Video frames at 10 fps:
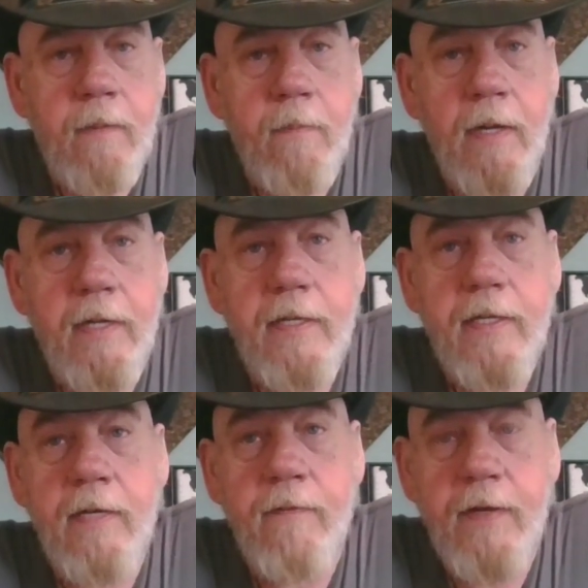But
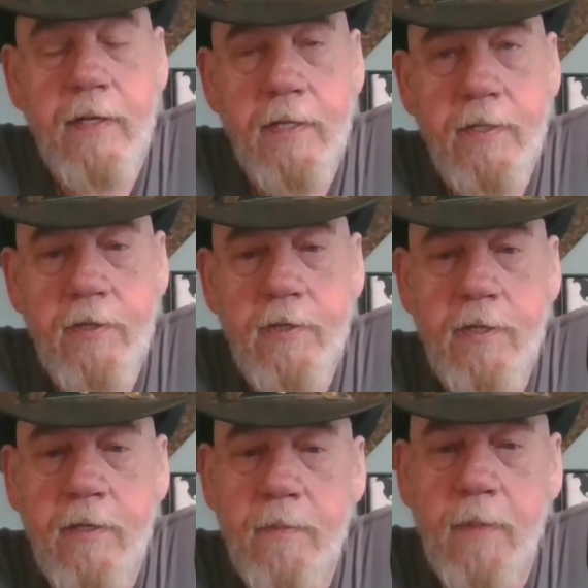if he lets this
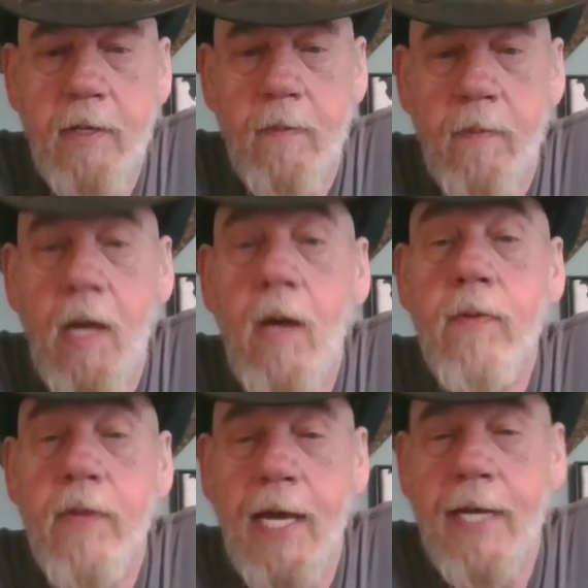thing become law,
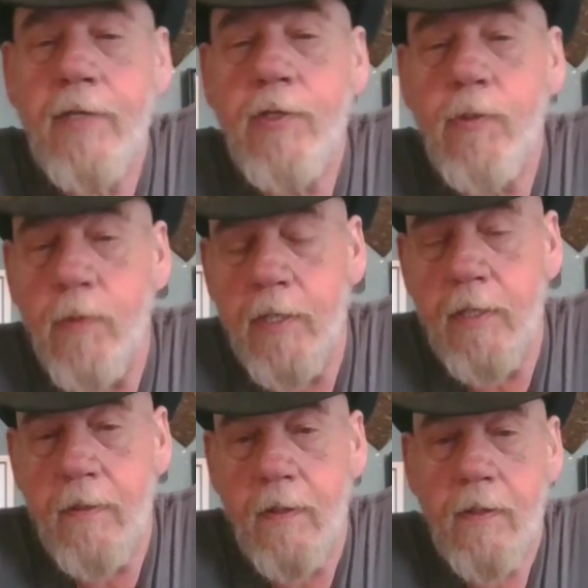that is
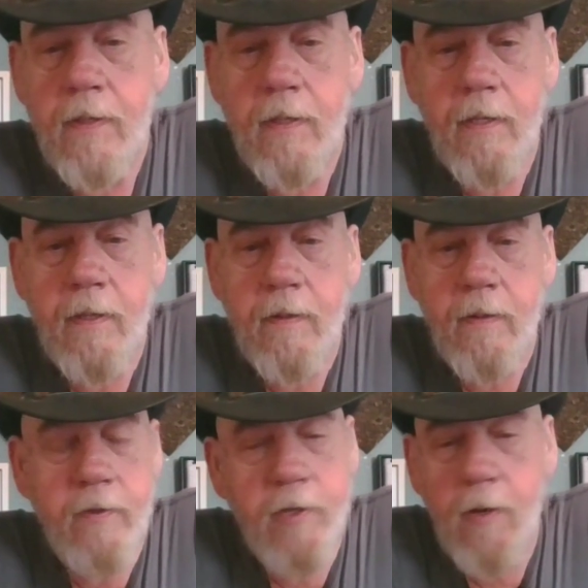when
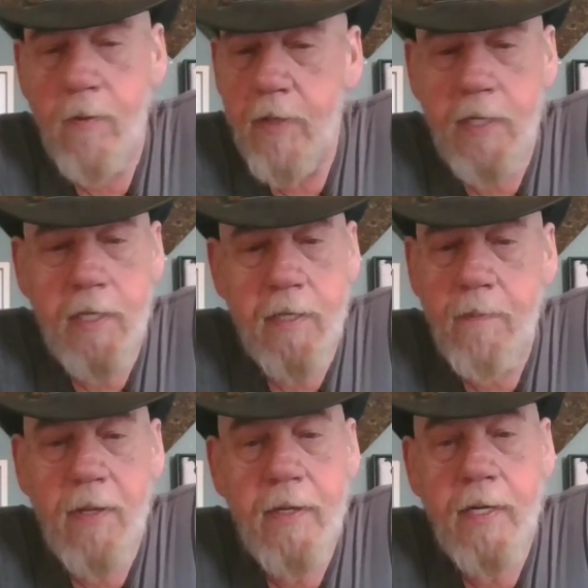it's already in
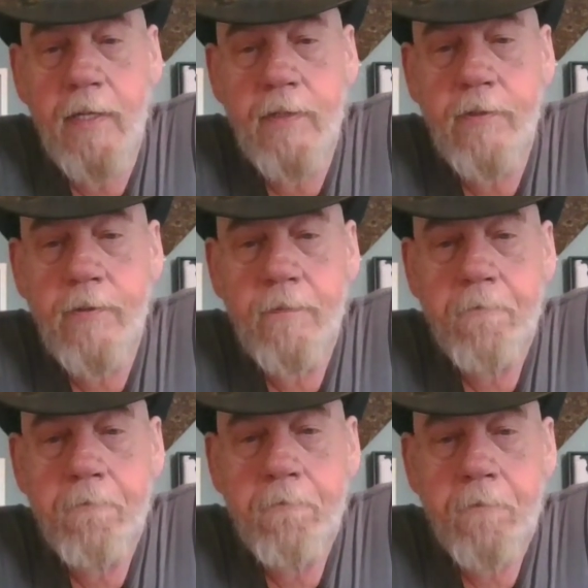plans.
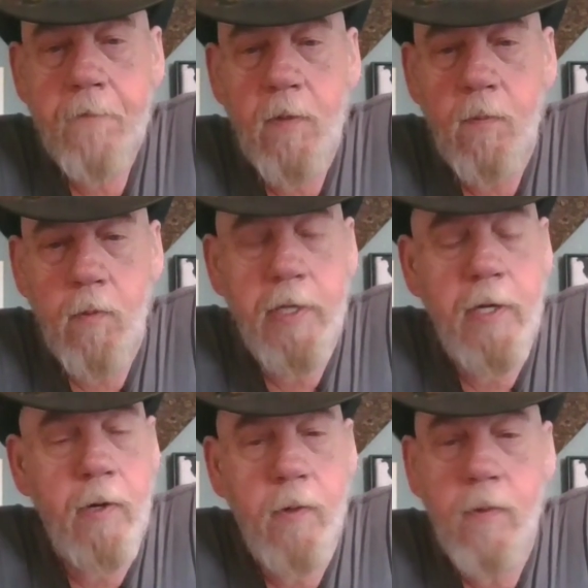We
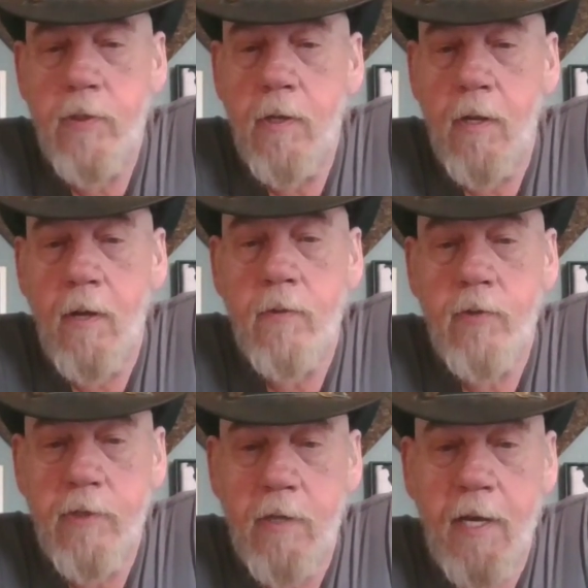are going to launch
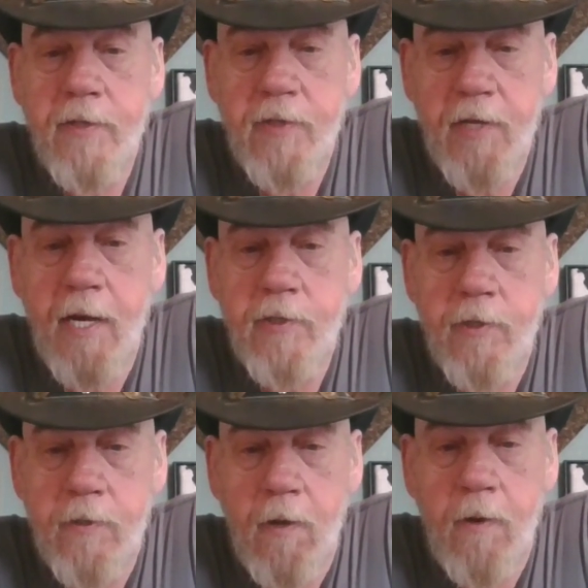a class
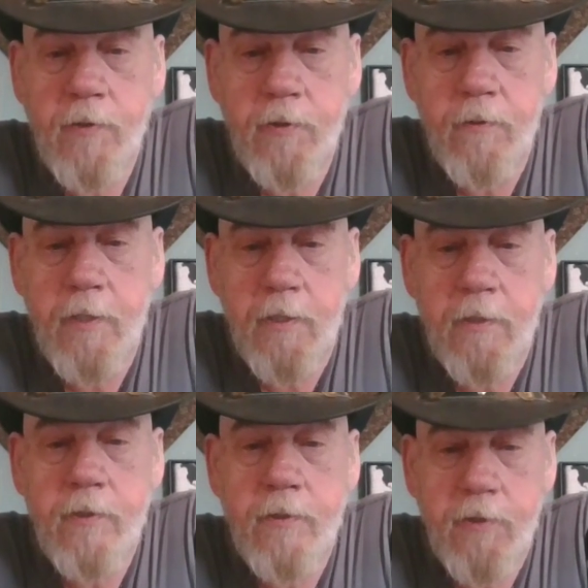action lawsuit
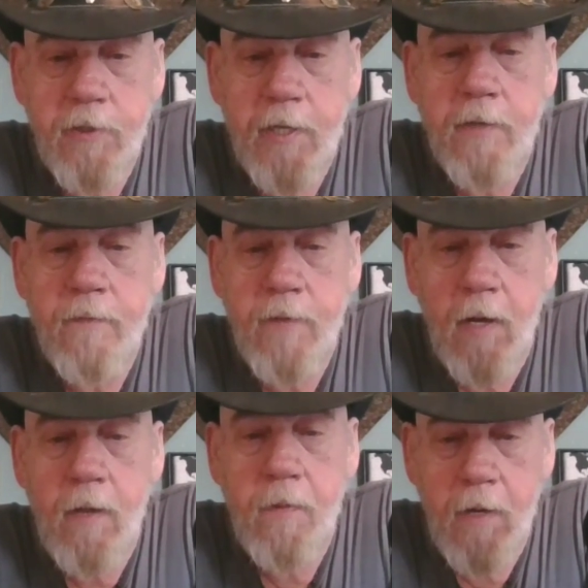against the state of
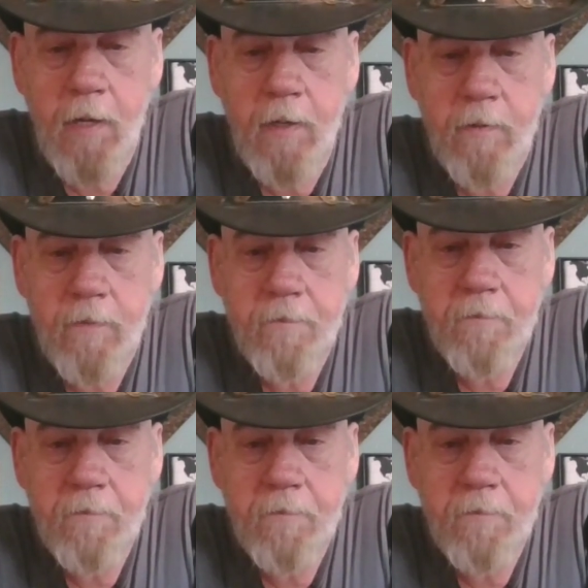Colorado.